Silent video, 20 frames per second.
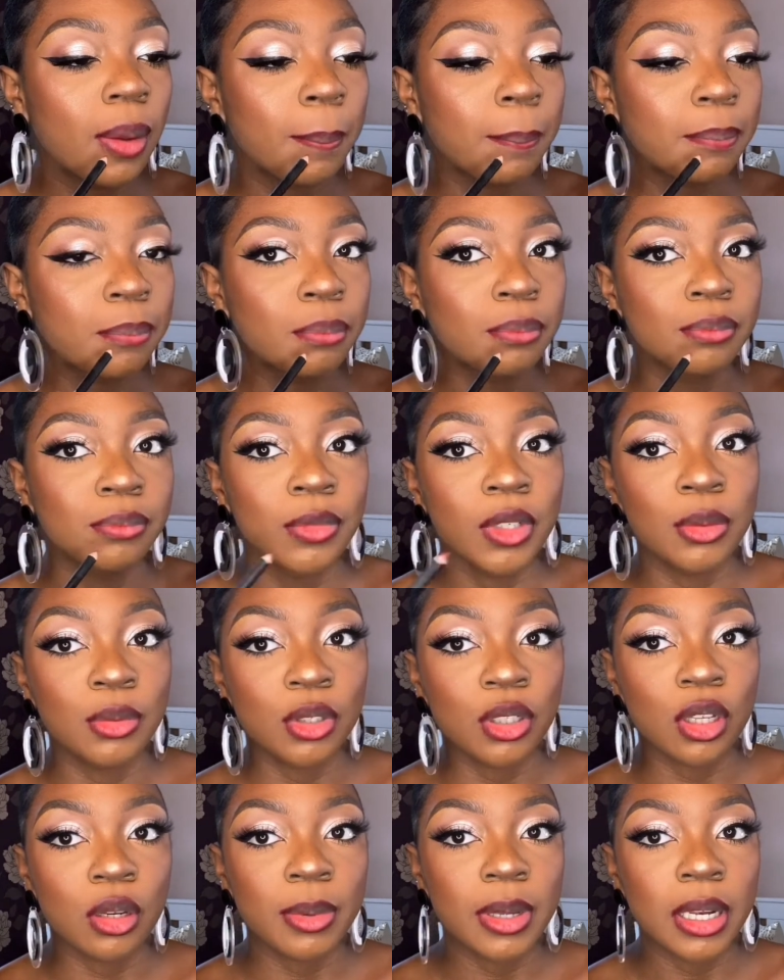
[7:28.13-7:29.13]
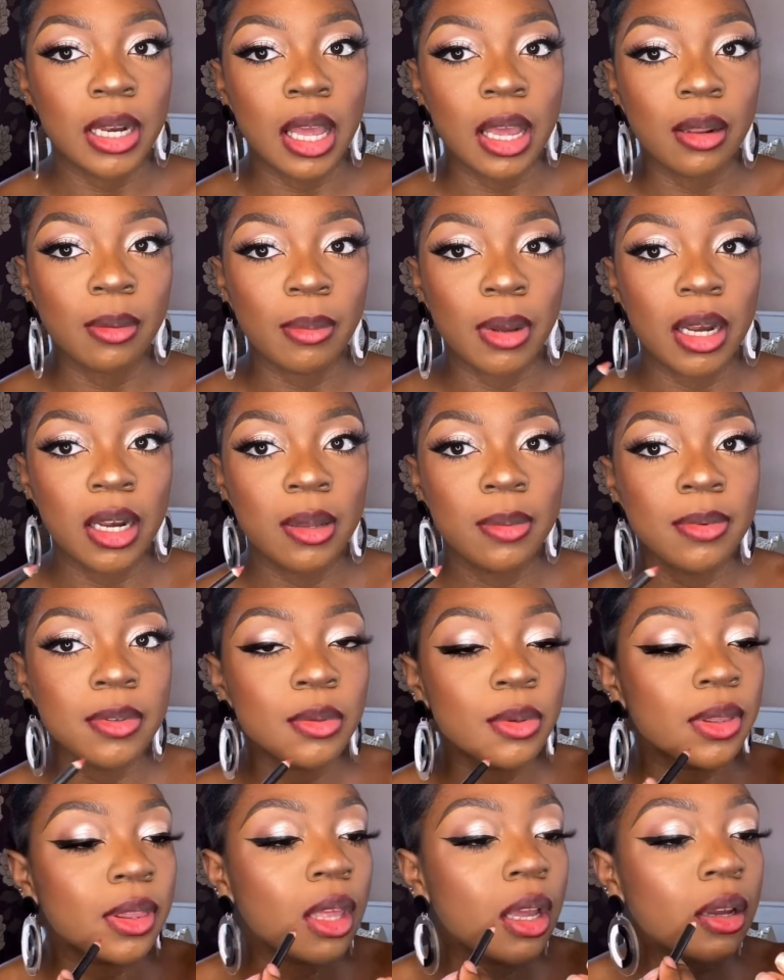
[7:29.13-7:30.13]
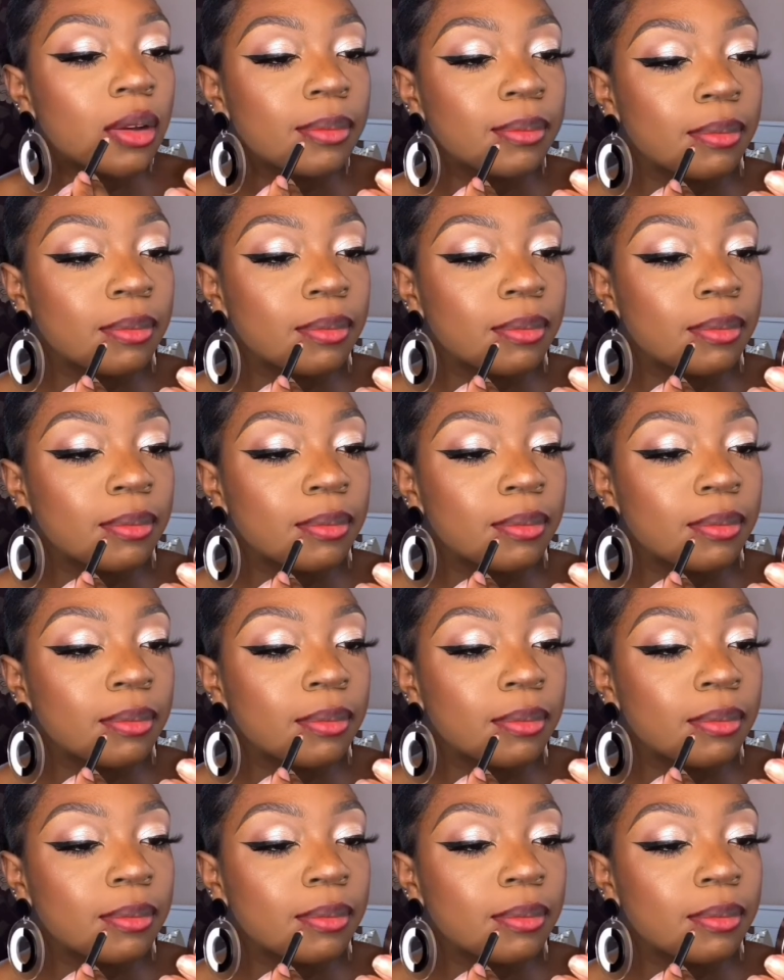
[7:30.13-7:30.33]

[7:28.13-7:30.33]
I'm just going to be lining my lips with that.